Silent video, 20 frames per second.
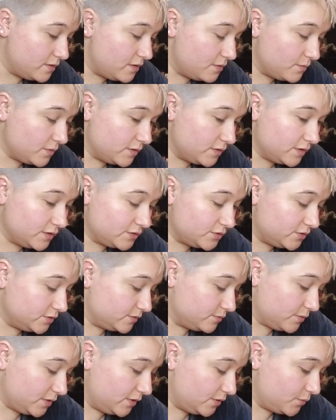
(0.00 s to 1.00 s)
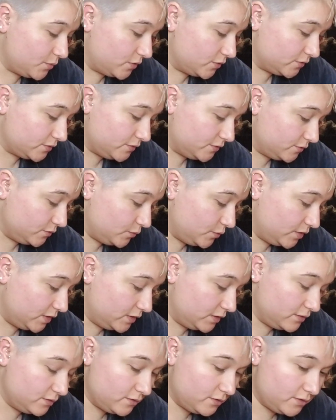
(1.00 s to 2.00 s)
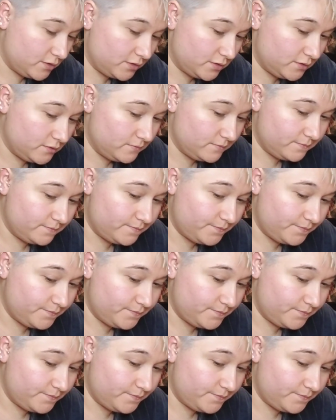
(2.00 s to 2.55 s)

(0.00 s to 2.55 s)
I mean, that's just my personal opinion on it.